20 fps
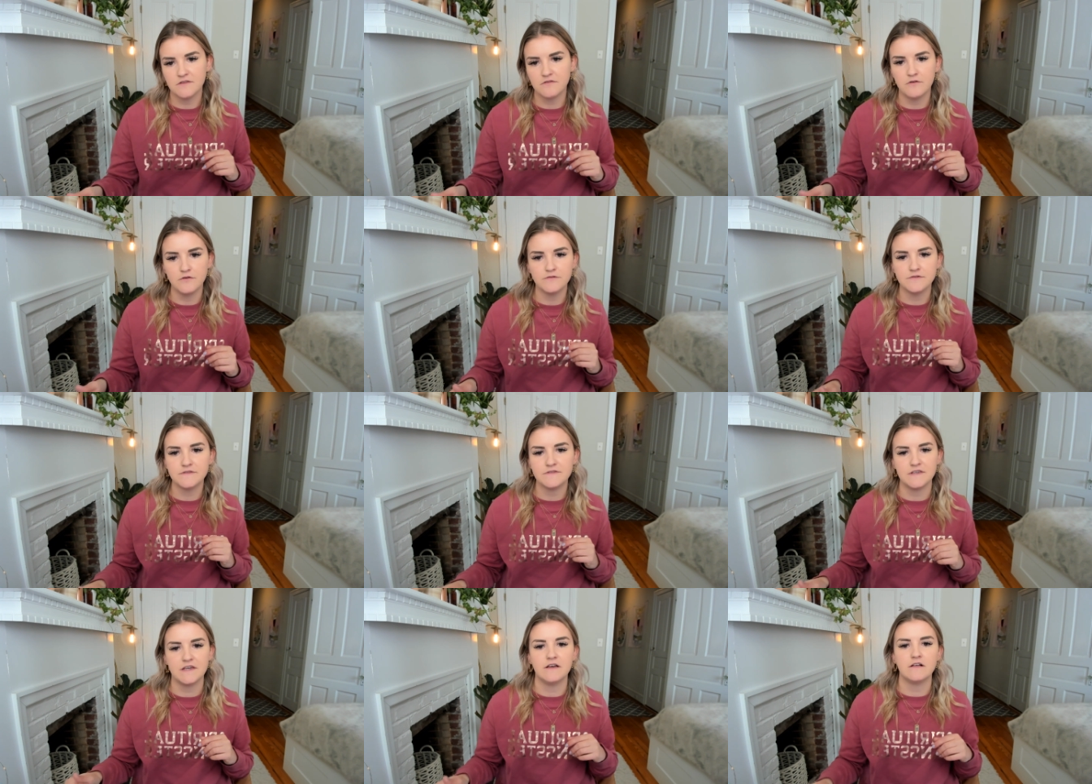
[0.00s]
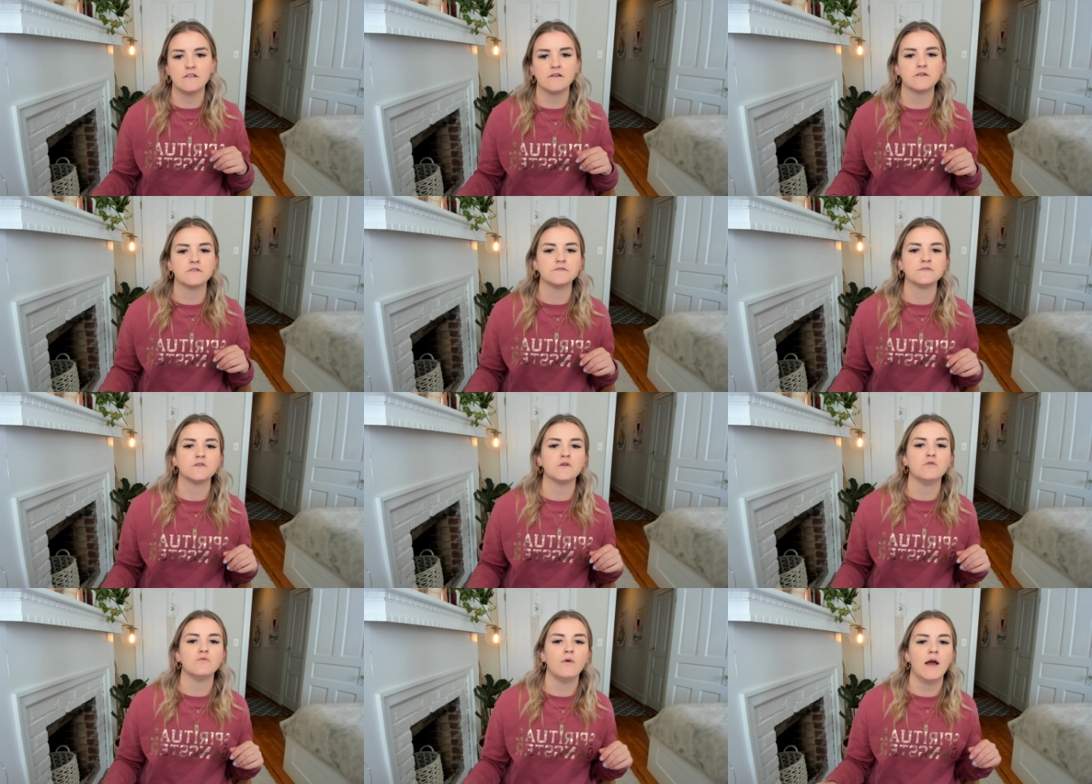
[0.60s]
those sailors
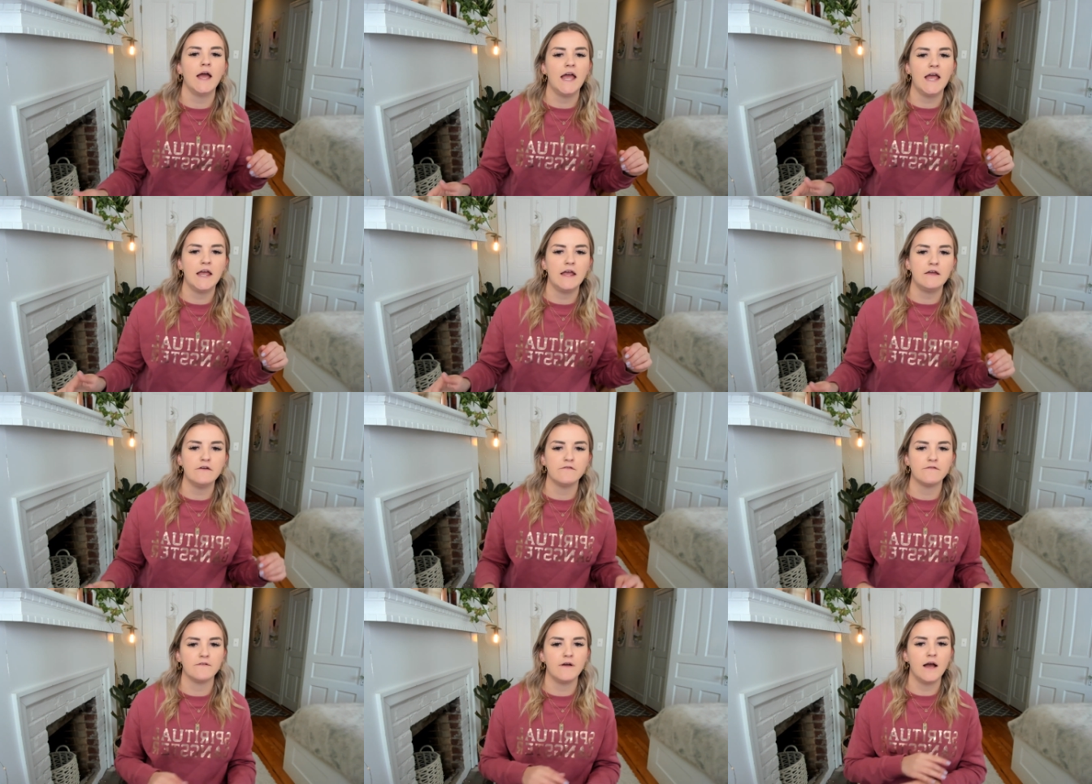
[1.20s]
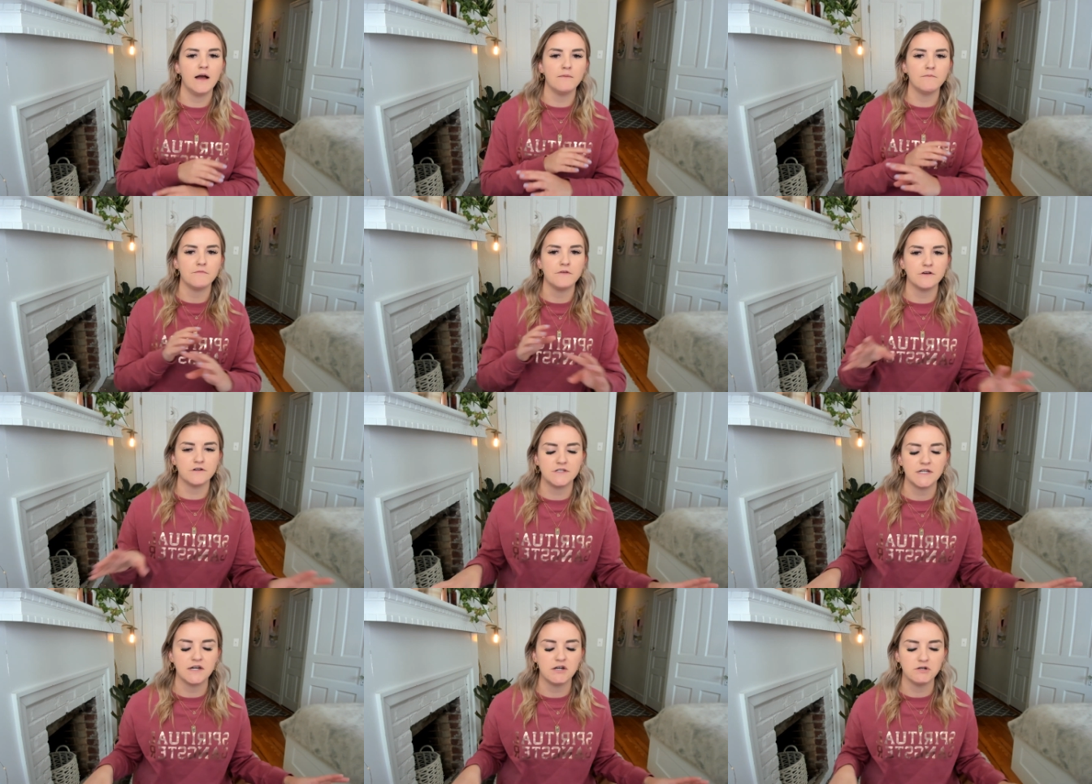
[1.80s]
away from their
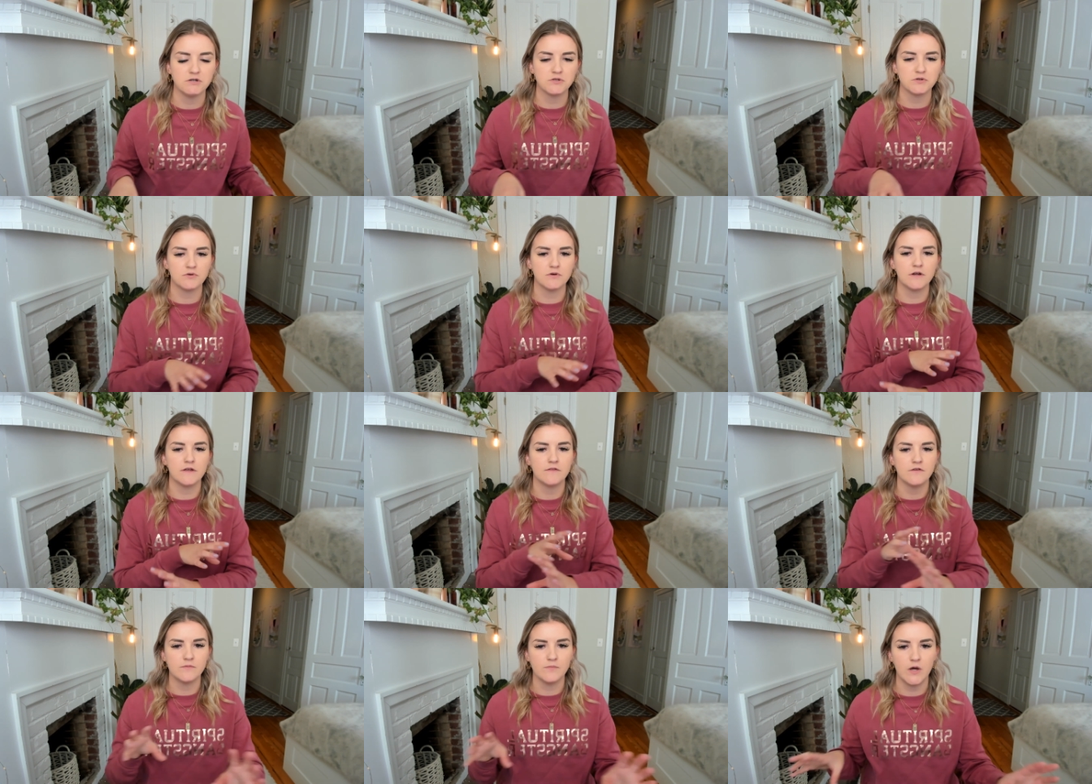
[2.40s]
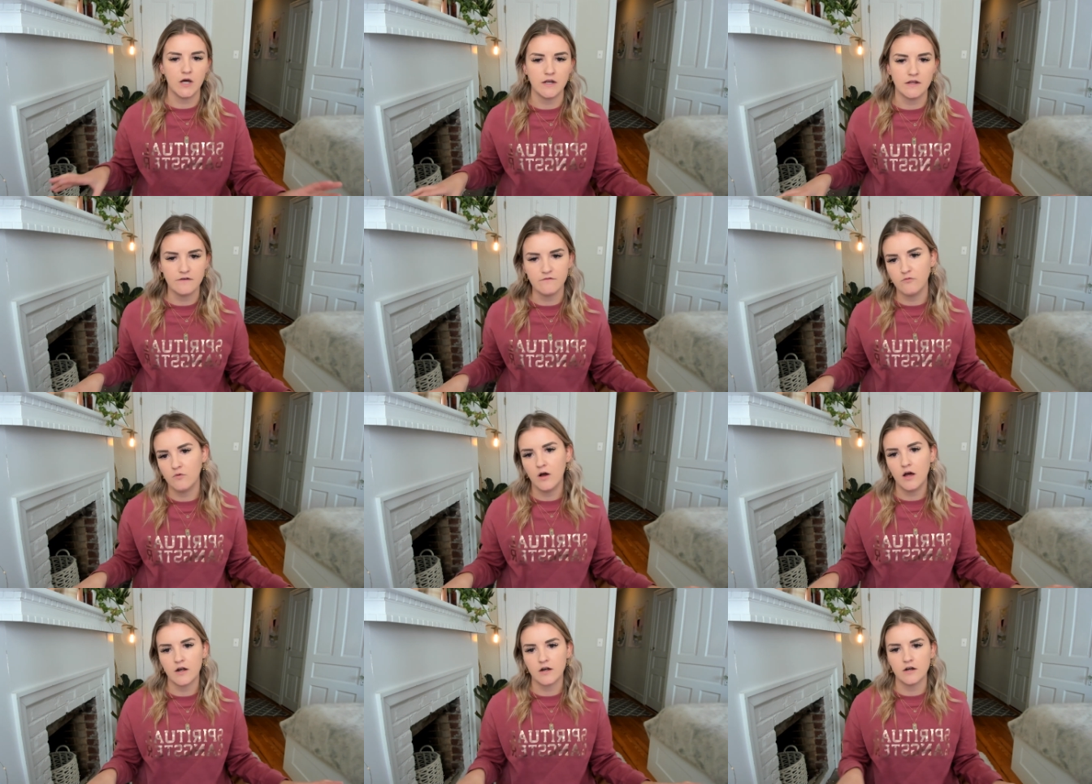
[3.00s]
territory their body of
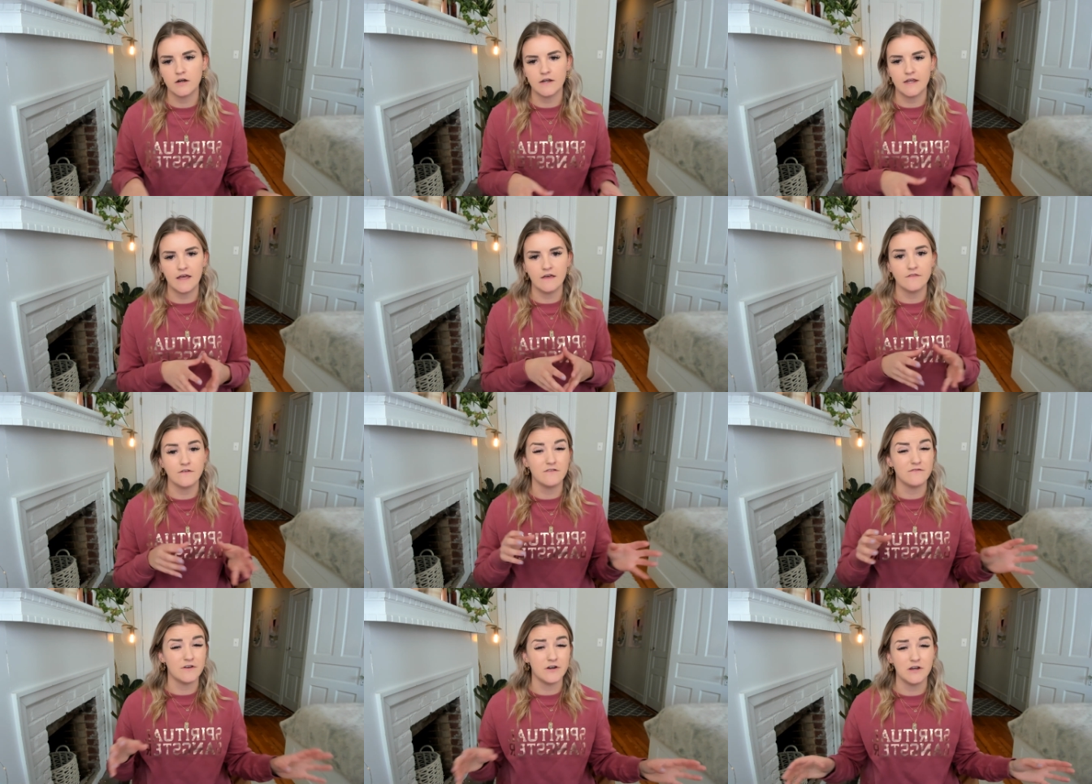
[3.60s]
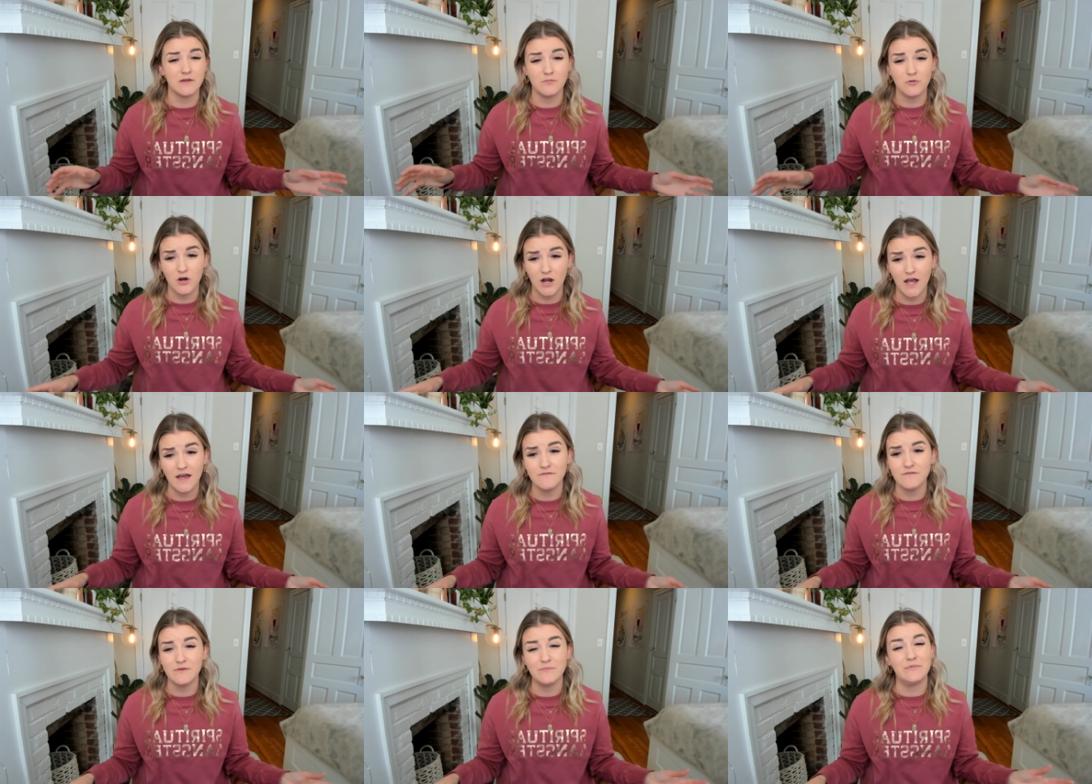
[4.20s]
water again they're very
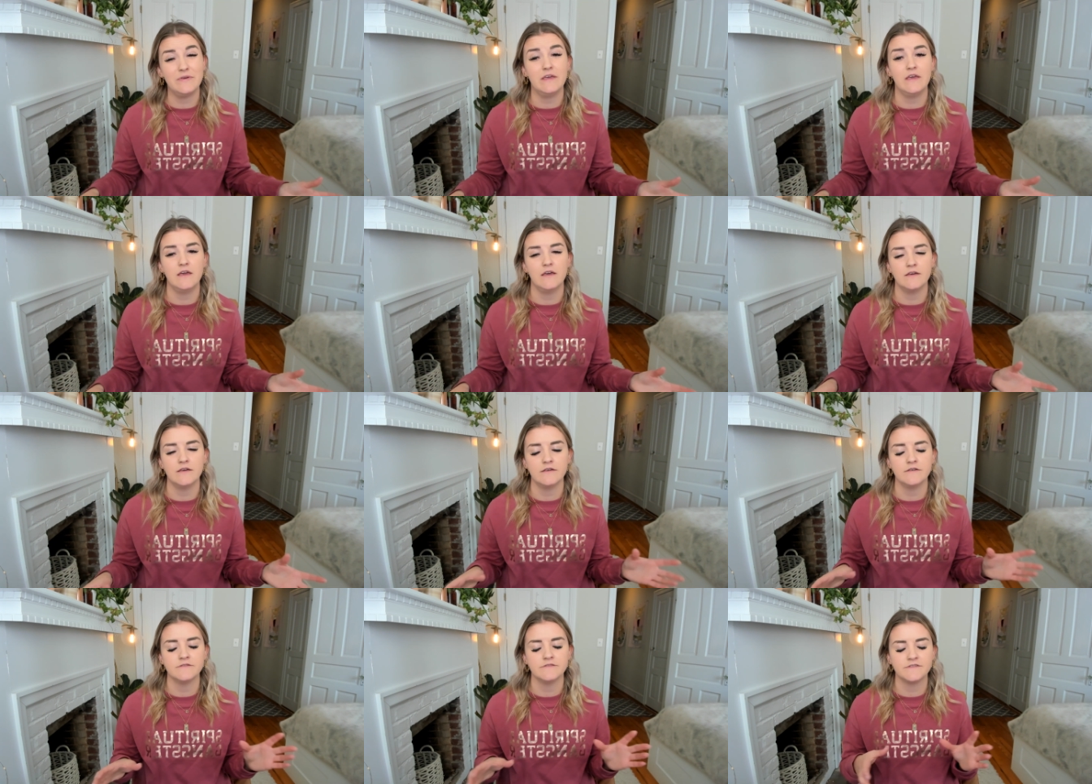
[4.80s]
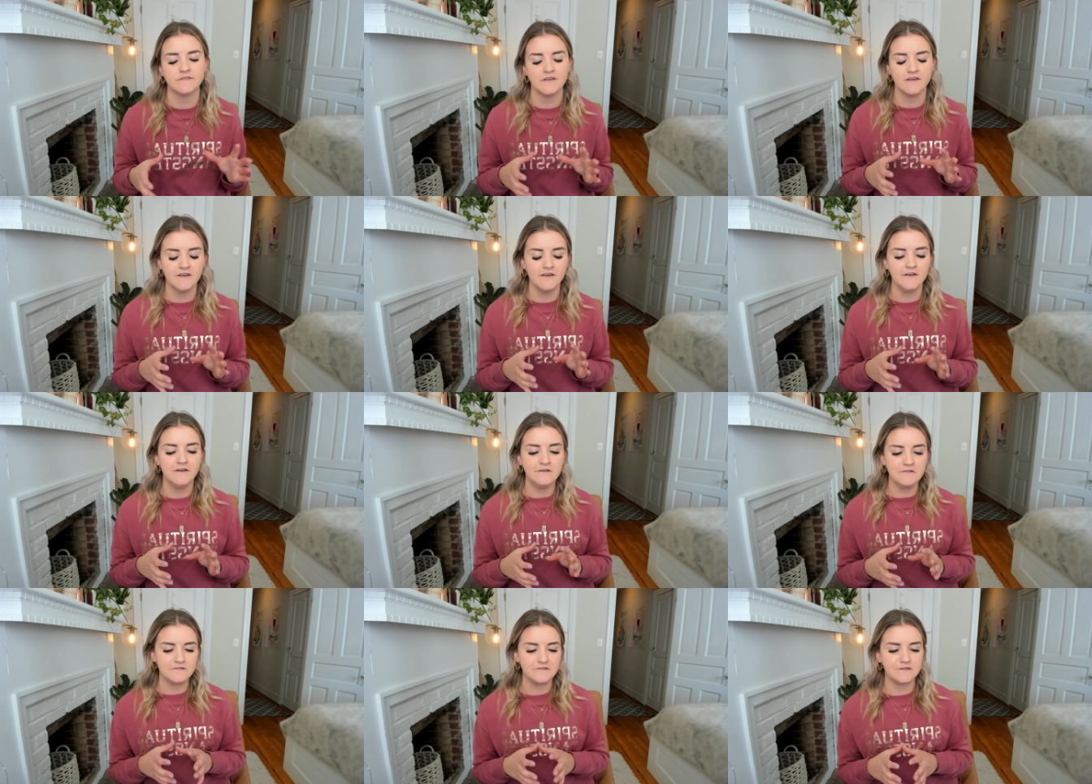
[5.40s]
private beings
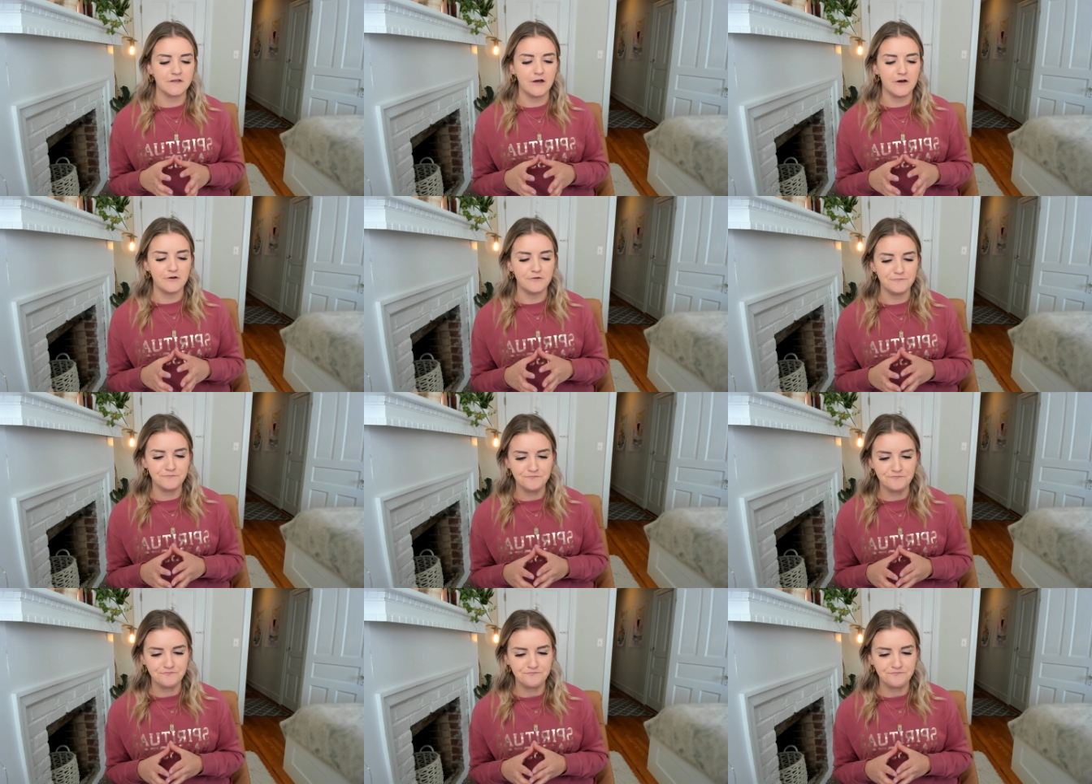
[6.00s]
so